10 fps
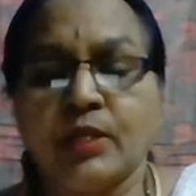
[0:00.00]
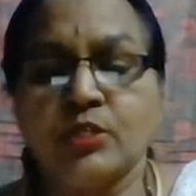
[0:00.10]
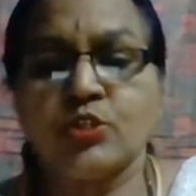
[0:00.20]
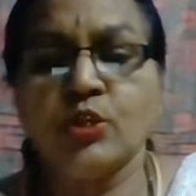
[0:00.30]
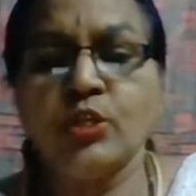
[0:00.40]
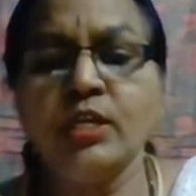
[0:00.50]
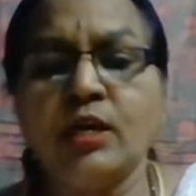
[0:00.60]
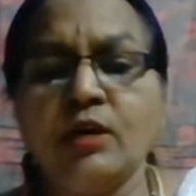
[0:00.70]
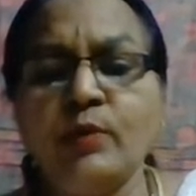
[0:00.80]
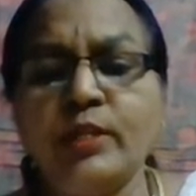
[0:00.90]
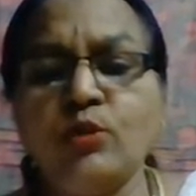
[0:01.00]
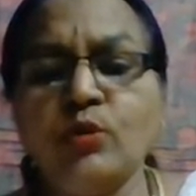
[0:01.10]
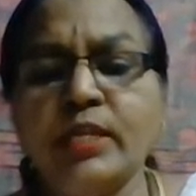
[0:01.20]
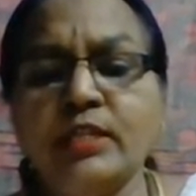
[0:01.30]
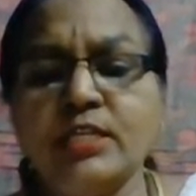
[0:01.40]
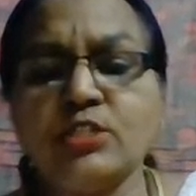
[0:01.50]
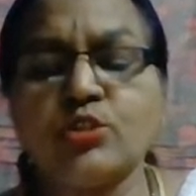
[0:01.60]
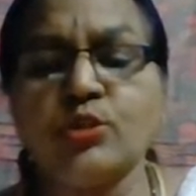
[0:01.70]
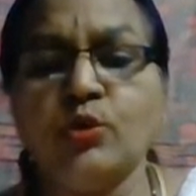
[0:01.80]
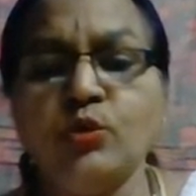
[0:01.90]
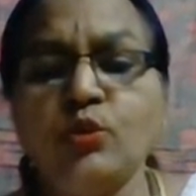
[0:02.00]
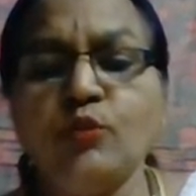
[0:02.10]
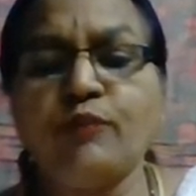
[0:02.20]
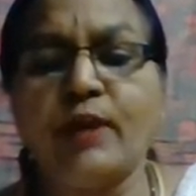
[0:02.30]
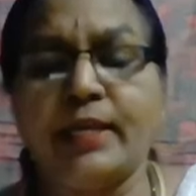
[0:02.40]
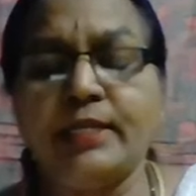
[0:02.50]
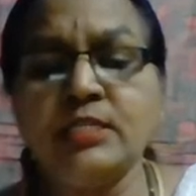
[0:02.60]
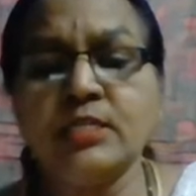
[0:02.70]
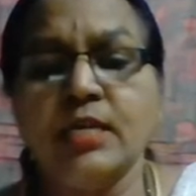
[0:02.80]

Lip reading: So here when you look at these two, you find